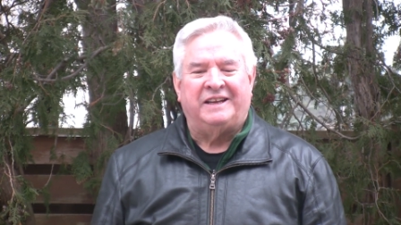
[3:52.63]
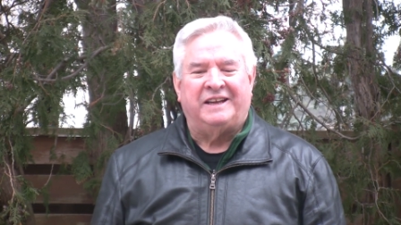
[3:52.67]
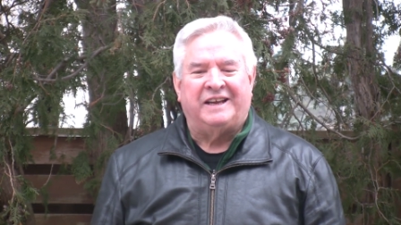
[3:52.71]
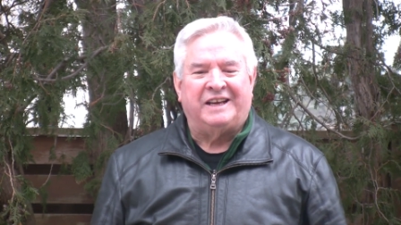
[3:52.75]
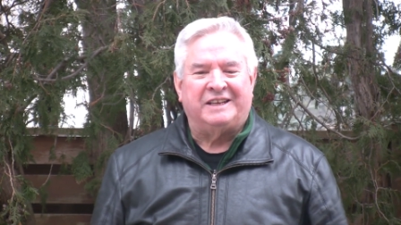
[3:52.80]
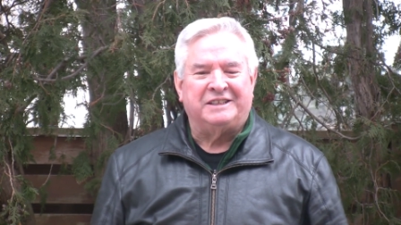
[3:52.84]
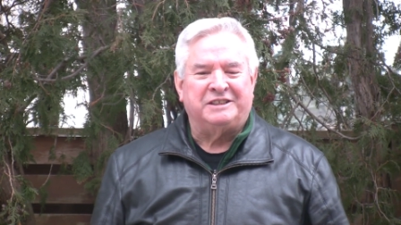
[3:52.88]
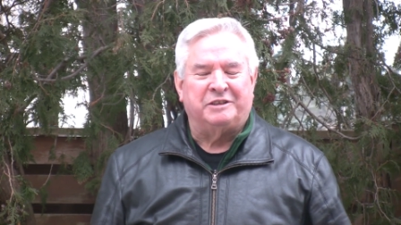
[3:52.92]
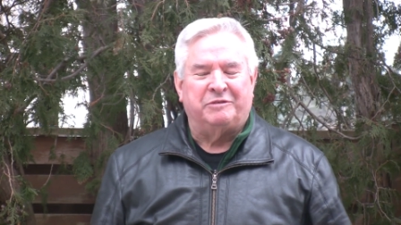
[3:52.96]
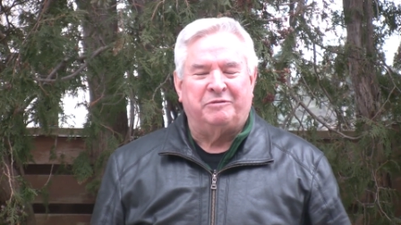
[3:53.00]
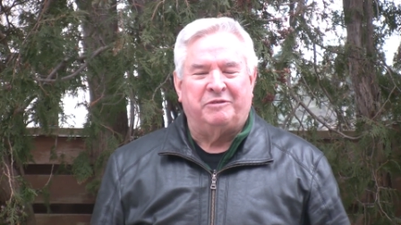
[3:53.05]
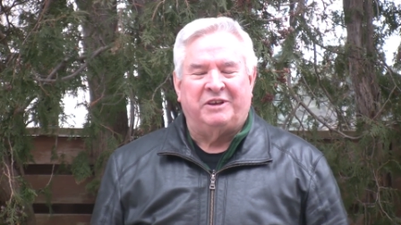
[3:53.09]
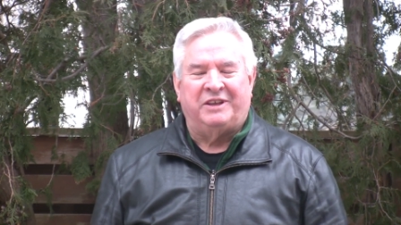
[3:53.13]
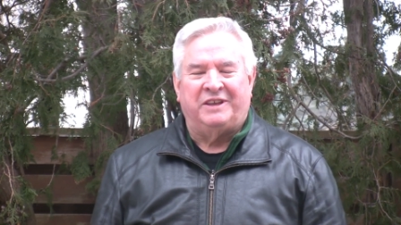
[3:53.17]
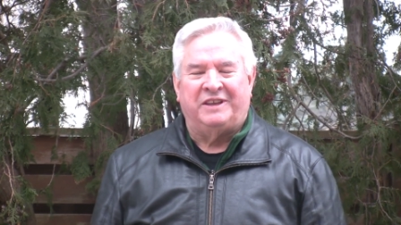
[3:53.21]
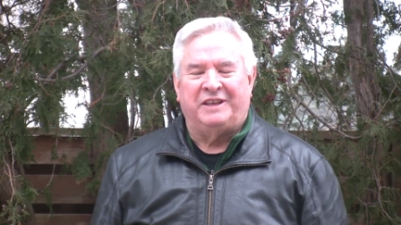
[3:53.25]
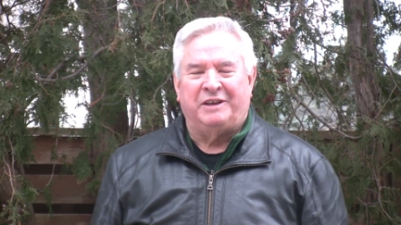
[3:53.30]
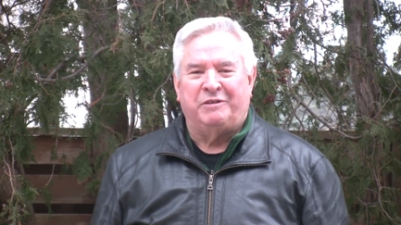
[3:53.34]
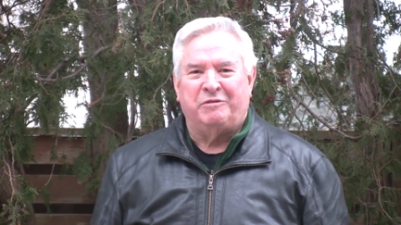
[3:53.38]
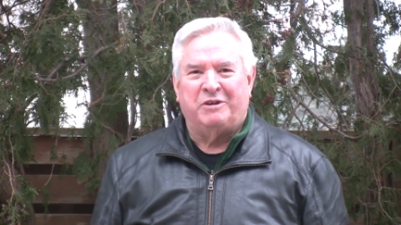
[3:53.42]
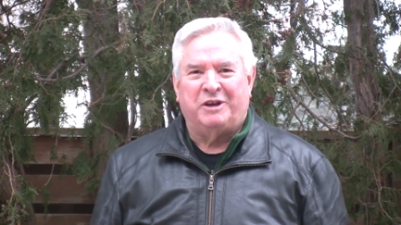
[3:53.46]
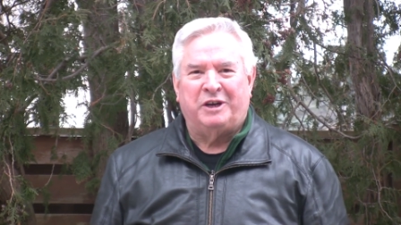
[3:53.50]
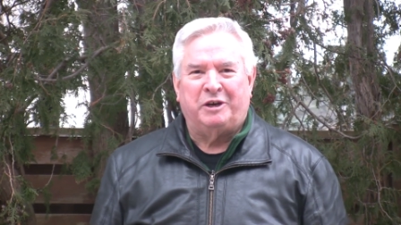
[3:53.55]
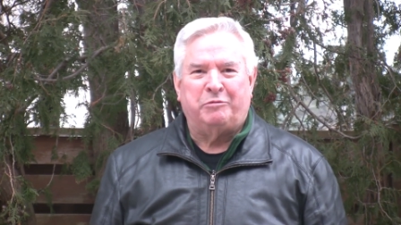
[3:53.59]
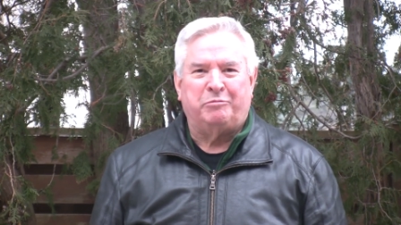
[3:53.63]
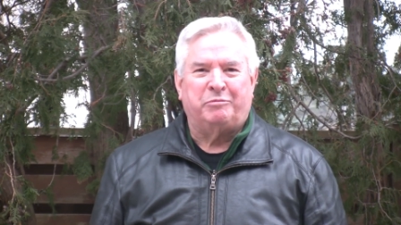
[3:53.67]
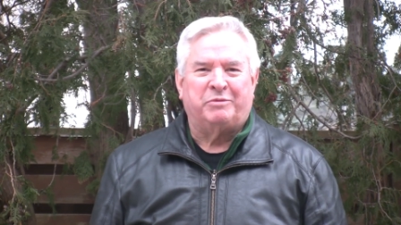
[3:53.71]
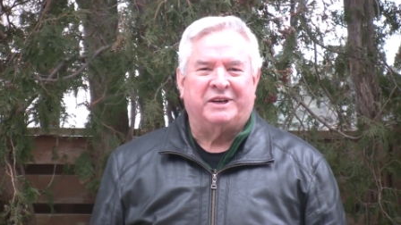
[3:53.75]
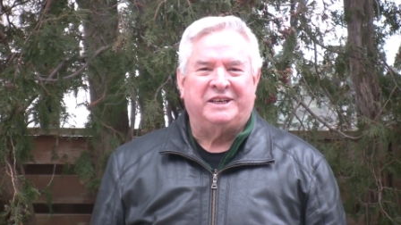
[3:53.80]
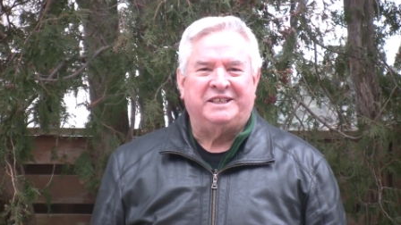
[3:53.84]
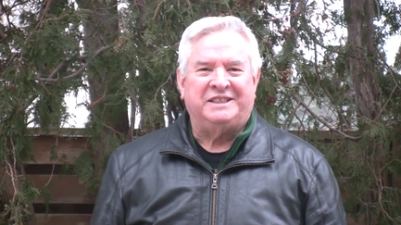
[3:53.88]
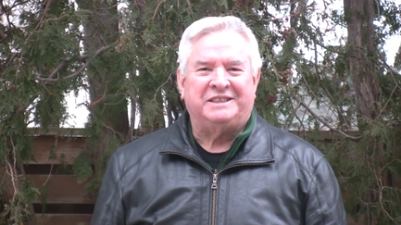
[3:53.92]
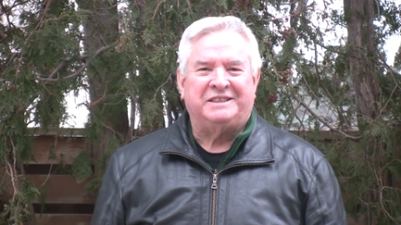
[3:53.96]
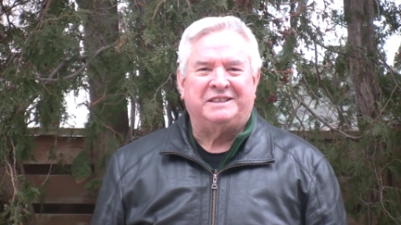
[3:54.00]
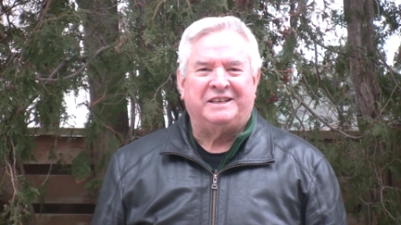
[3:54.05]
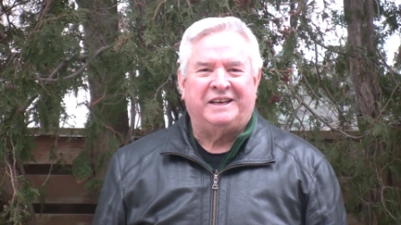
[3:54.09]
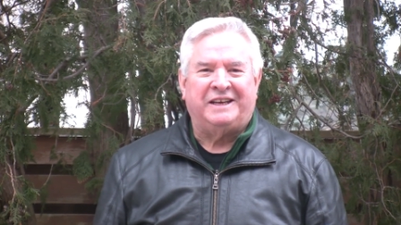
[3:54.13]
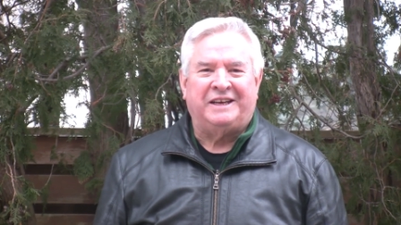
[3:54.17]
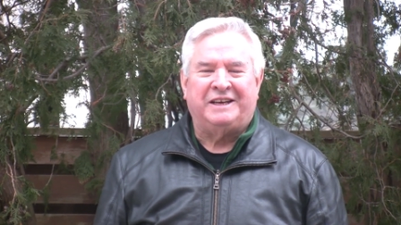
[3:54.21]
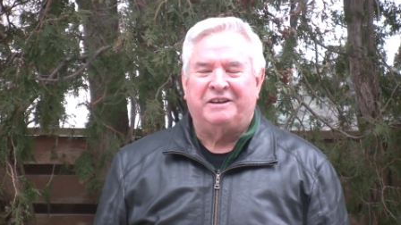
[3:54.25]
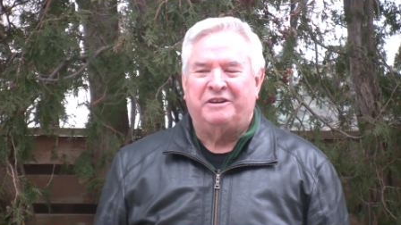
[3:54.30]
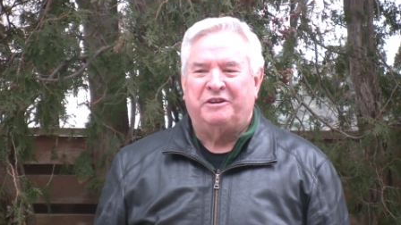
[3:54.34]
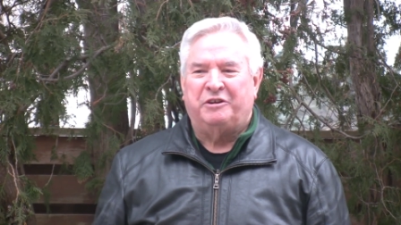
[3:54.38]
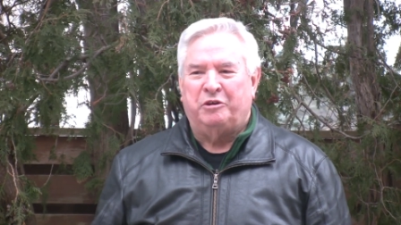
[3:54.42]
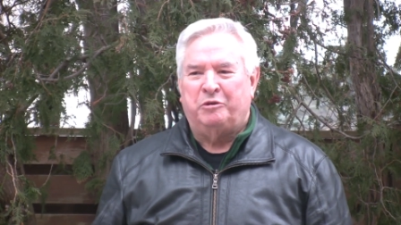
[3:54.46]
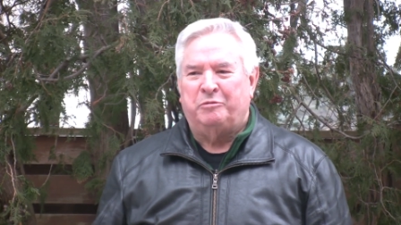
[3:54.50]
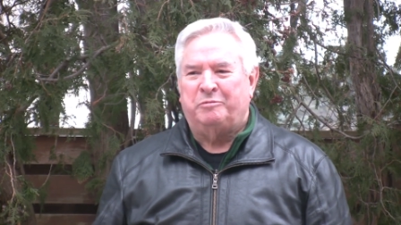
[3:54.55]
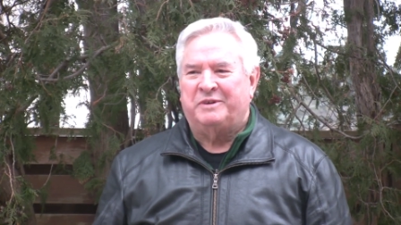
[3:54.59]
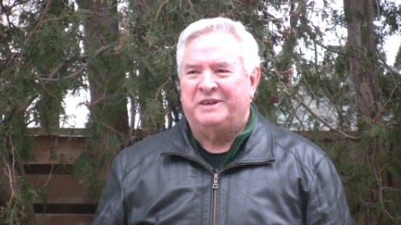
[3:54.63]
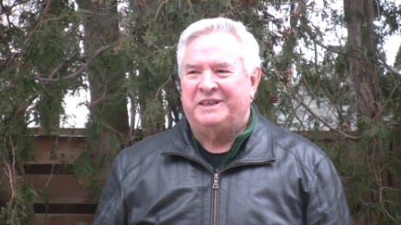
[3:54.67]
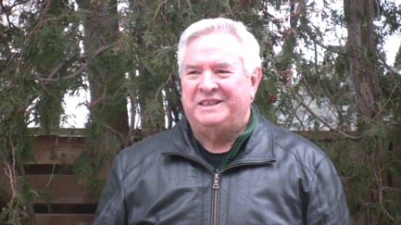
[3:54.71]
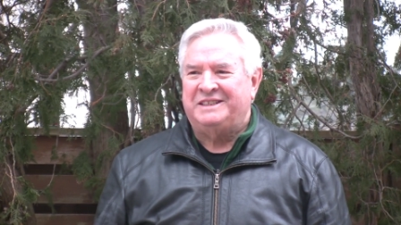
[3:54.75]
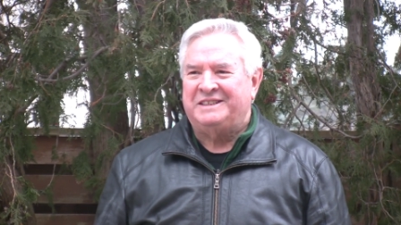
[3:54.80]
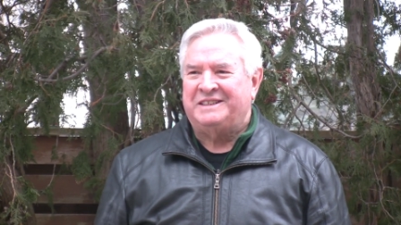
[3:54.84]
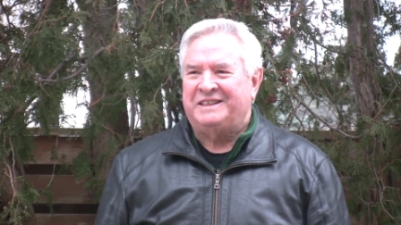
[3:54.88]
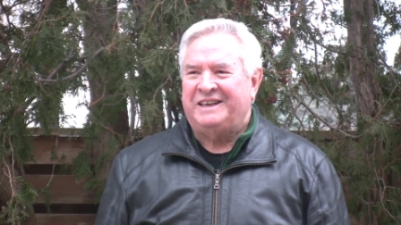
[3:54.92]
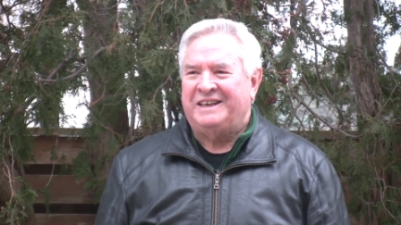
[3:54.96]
he'd ask them whether they wanted a price tag or no price